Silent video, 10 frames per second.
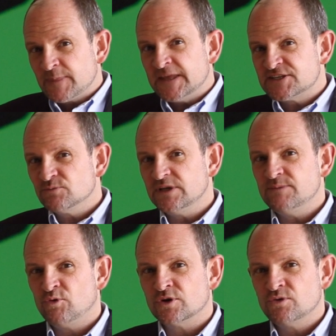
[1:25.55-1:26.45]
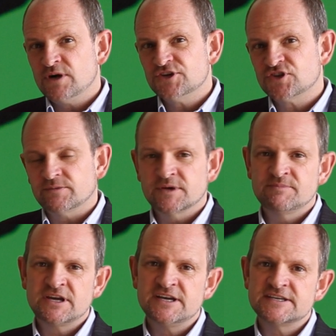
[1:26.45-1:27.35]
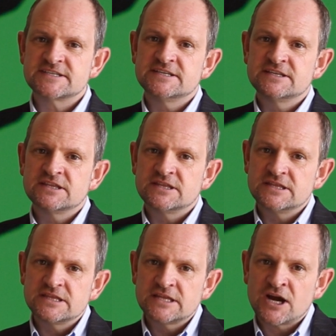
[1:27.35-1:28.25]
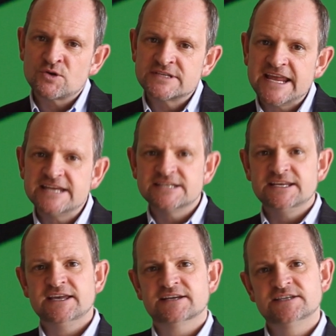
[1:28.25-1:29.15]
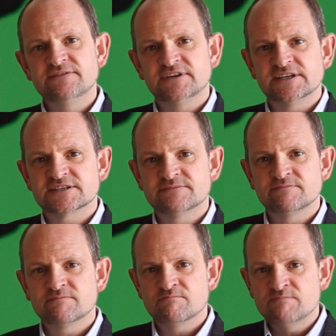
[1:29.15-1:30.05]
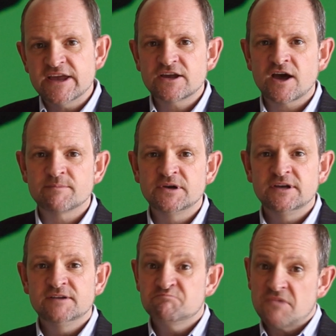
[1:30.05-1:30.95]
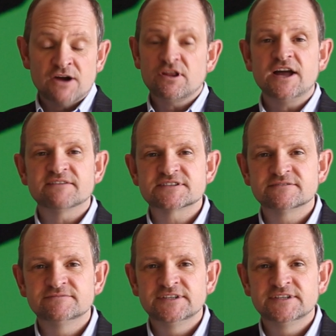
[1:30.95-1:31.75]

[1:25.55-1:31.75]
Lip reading: It's a really important question because our day-to-day activities make up our lives.